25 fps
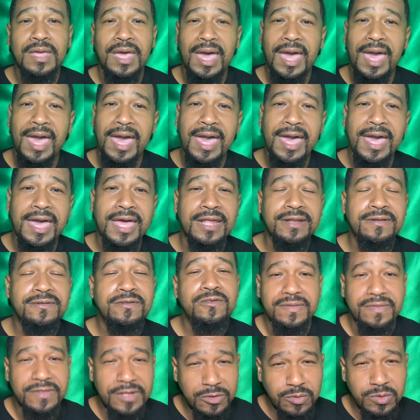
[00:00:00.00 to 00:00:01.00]

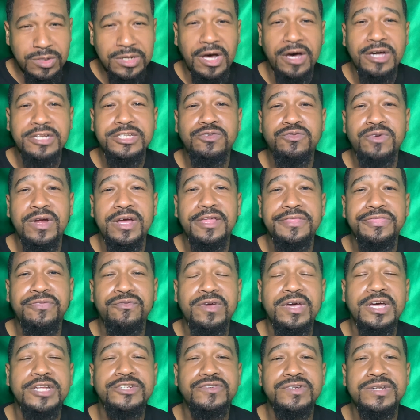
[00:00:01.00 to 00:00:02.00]
And this one costs around
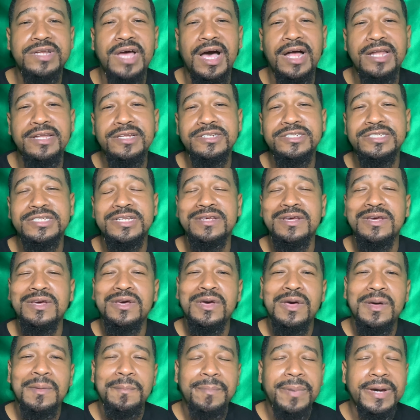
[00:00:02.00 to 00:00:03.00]
$300,
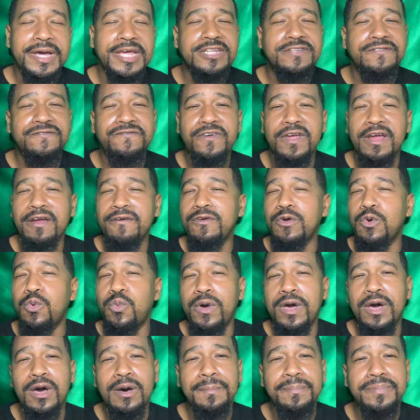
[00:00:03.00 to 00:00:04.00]
but it's very
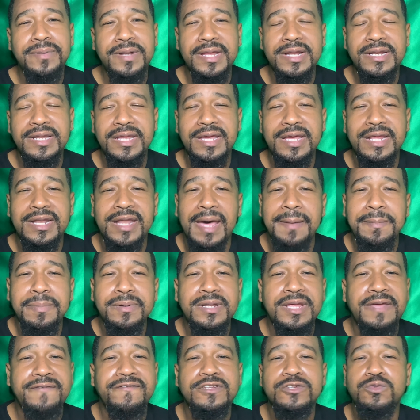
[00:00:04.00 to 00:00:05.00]
well blended. And I
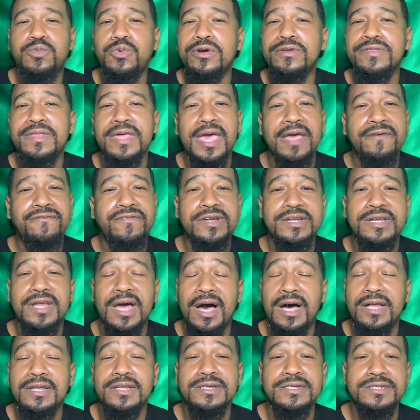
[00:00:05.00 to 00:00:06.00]
believe it's worth every
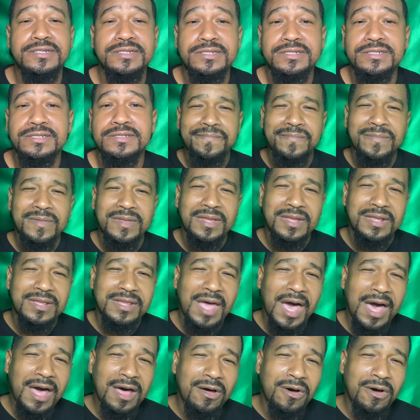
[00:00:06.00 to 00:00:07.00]
dollar. Not